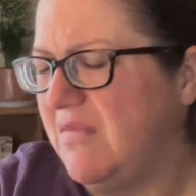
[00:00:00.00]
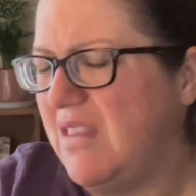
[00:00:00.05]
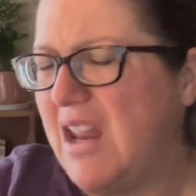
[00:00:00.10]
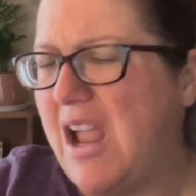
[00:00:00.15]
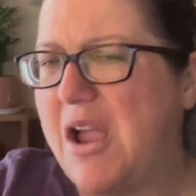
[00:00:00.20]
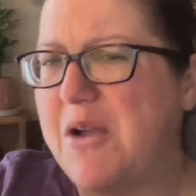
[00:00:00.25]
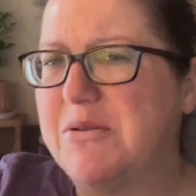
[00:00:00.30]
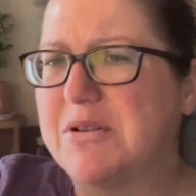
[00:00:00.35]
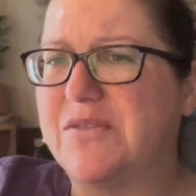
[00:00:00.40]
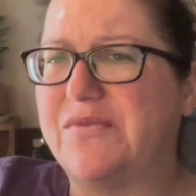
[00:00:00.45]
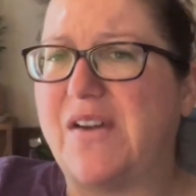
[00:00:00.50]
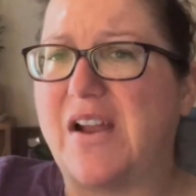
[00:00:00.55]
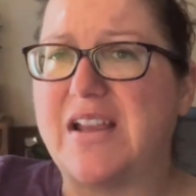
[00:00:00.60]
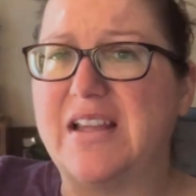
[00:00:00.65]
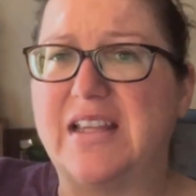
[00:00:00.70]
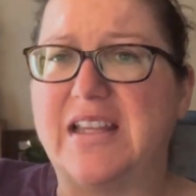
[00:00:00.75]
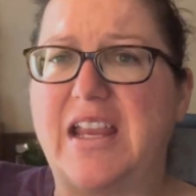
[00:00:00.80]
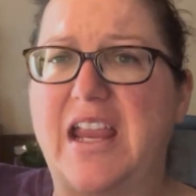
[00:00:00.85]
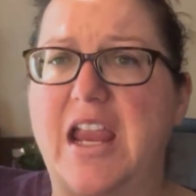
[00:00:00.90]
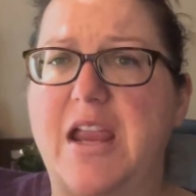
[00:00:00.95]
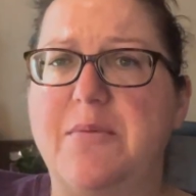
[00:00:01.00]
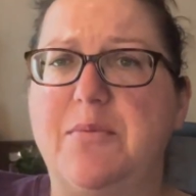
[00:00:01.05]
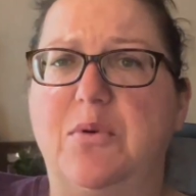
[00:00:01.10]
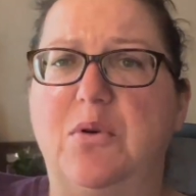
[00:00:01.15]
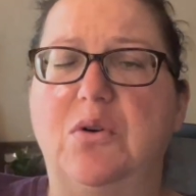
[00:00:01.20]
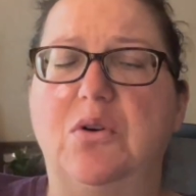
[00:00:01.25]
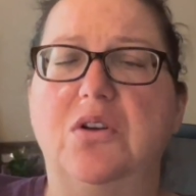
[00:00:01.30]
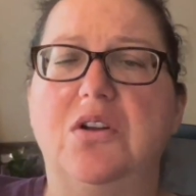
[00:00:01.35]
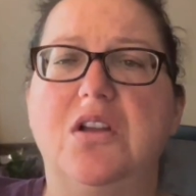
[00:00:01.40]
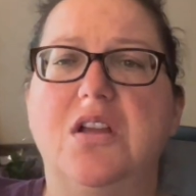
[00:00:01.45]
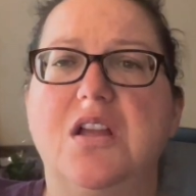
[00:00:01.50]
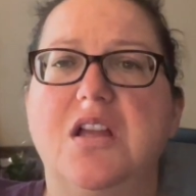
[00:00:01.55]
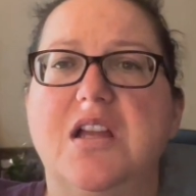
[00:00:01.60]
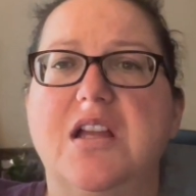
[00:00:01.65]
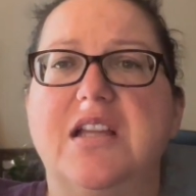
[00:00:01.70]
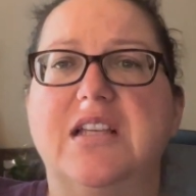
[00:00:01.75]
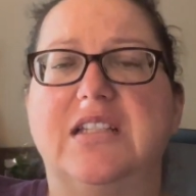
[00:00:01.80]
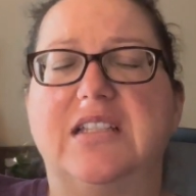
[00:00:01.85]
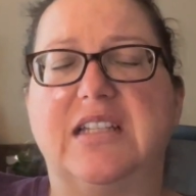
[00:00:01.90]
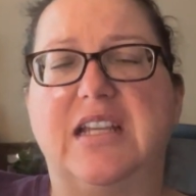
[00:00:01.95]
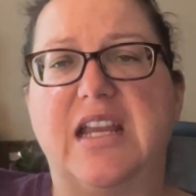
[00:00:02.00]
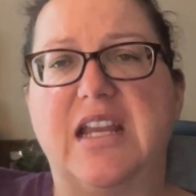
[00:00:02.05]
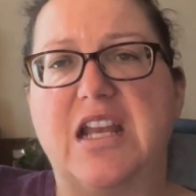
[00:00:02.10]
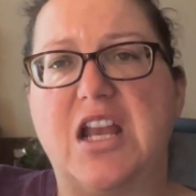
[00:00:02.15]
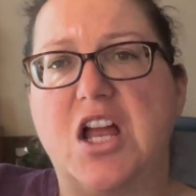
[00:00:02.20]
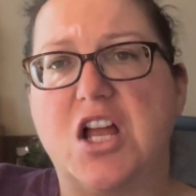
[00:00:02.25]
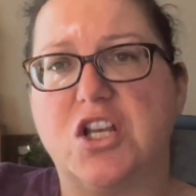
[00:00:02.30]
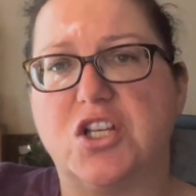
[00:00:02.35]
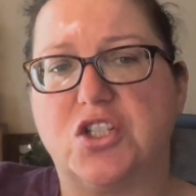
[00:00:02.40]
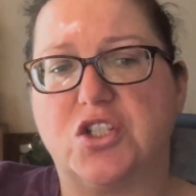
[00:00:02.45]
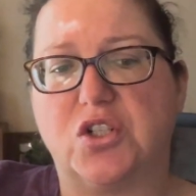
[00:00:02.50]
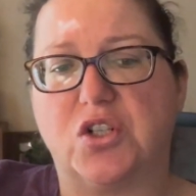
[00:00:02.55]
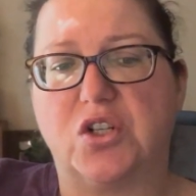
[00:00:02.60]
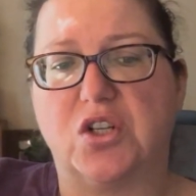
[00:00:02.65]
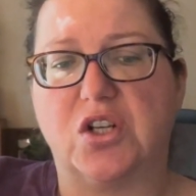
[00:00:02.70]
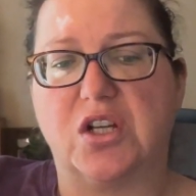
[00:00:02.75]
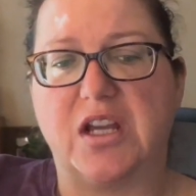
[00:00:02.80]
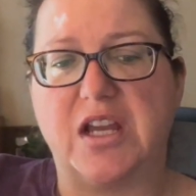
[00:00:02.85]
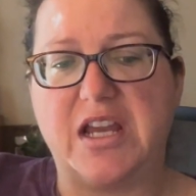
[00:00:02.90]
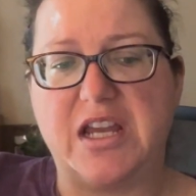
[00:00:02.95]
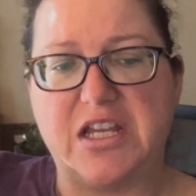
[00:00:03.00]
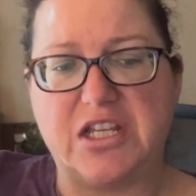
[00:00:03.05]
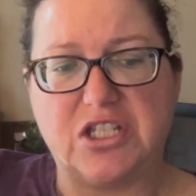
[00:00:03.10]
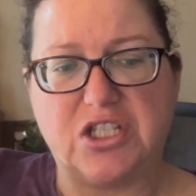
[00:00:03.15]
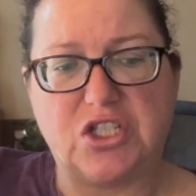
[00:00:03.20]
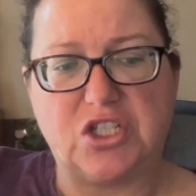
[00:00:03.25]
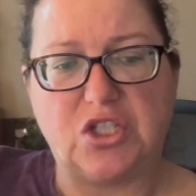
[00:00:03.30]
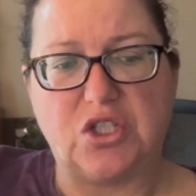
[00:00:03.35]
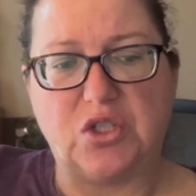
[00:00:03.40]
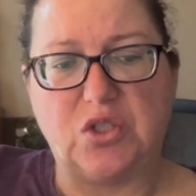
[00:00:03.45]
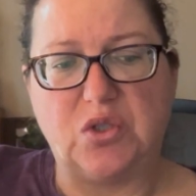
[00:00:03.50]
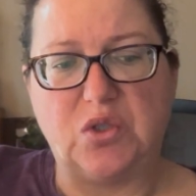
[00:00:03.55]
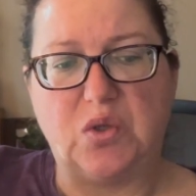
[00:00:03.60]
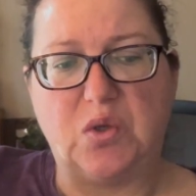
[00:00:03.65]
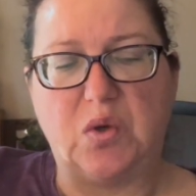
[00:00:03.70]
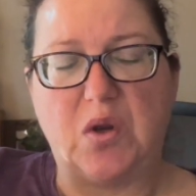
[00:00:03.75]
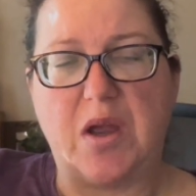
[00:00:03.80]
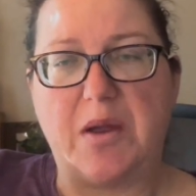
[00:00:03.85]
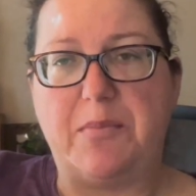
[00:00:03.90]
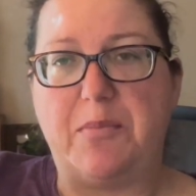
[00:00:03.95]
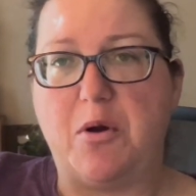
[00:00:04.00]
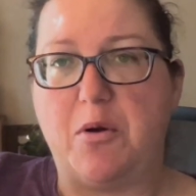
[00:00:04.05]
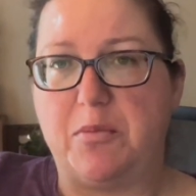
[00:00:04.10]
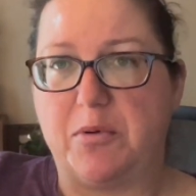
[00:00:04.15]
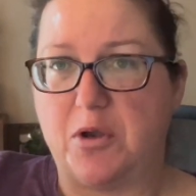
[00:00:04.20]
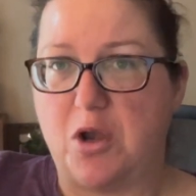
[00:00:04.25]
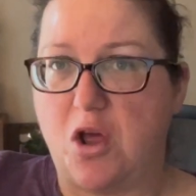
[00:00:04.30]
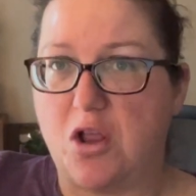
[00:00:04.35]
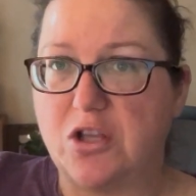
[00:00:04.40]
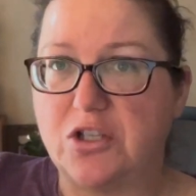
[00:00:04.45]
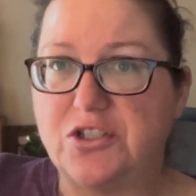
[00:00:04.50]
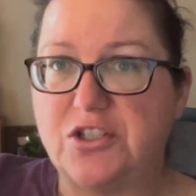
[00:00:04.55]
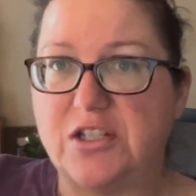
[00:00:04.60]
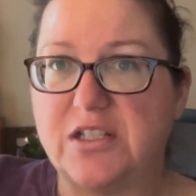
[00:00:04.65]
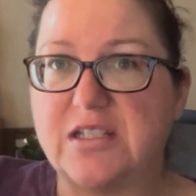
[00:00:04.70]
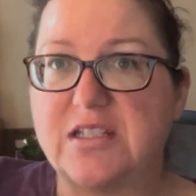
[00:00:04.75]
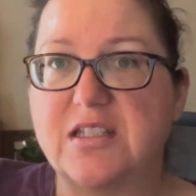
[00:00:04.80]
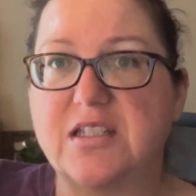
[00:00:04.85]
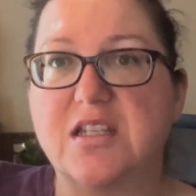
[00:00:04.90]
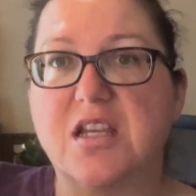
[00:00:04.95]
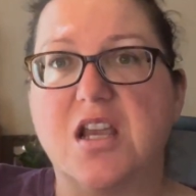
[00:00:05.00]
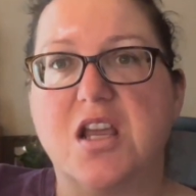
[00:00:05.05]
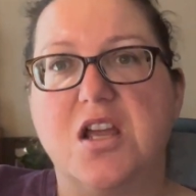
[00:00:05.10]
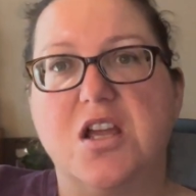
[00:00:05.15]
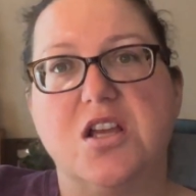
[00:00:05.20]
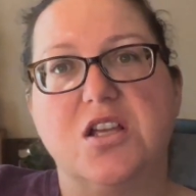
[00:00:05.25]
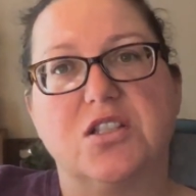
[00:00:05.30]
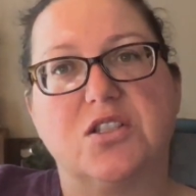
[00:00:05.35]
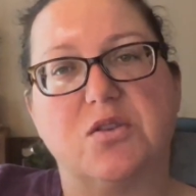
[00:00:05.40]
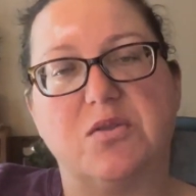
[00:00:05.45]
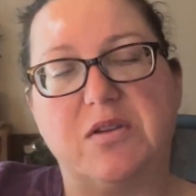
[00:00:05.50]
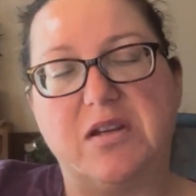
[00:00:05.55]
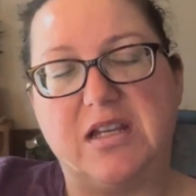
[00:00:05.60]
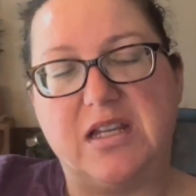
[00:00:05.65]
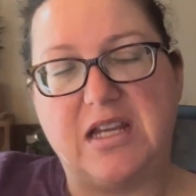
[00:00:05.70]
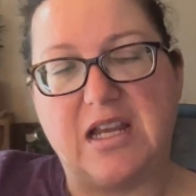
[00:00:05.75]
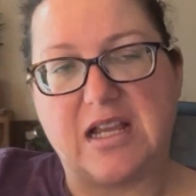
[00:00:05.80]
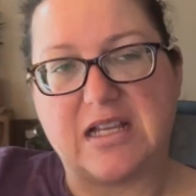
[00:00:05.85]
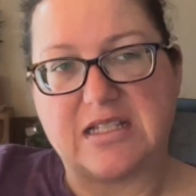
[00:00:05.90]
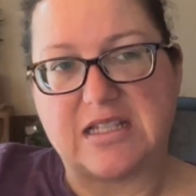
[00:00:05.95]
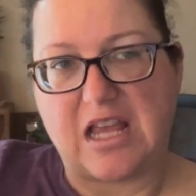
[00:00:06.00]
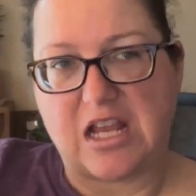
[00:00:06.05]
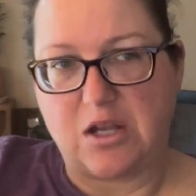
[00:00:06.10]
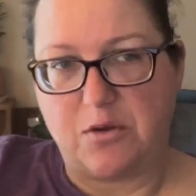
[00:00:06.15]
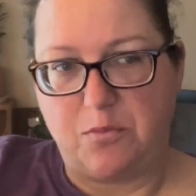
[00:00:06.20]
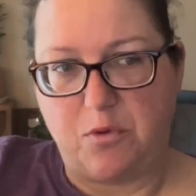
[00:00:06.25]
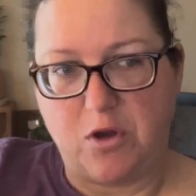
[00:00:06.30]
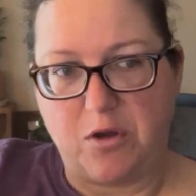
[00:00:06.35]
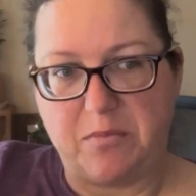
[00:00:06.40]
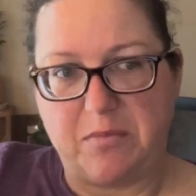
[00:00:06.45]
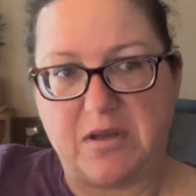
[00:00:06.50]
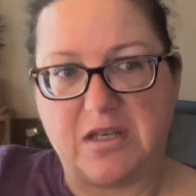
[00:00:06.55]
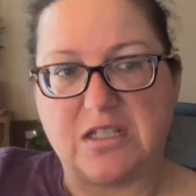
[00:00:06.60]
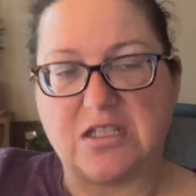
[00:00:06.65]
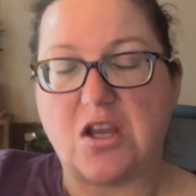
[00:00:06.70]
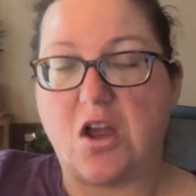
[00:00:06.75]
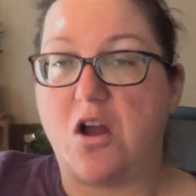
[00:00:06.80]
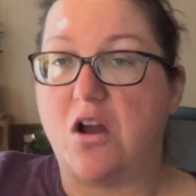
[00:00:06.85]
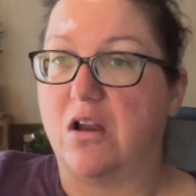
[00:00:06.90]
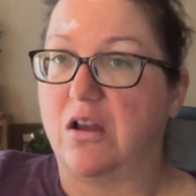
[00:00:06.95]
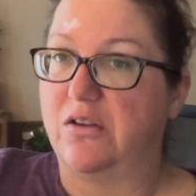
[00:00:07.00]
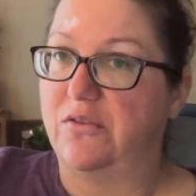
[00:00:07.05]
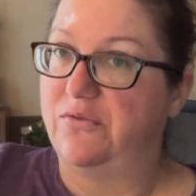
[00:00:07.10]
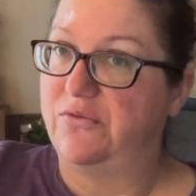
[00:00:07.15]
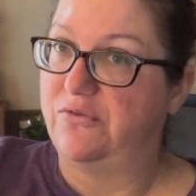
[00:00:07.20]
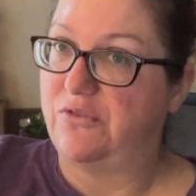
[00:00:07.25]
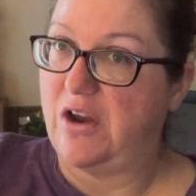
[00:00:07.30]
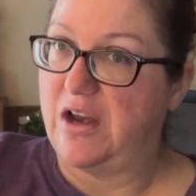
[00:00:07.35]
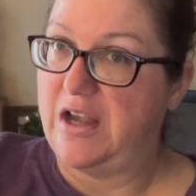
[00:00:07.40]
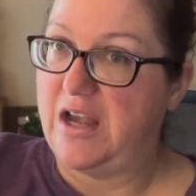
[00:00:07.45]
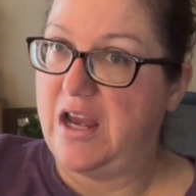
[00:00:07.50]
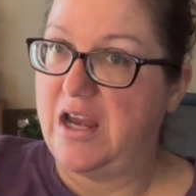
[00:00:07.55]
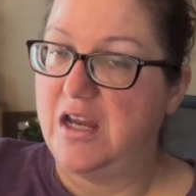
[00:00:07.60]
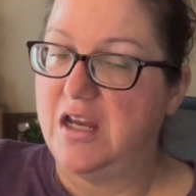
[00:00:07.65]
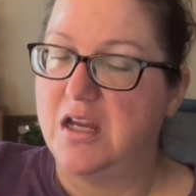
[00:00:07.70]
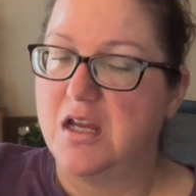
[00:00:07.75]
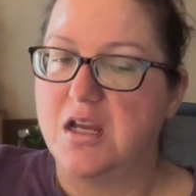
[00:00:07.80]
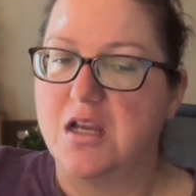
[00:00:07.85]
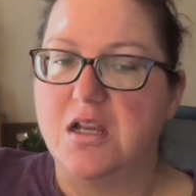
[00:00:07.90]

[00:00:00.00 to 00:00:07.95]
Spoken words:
I was finally able to get Hunter into a pulmonologist, so he has that appointment on Friday.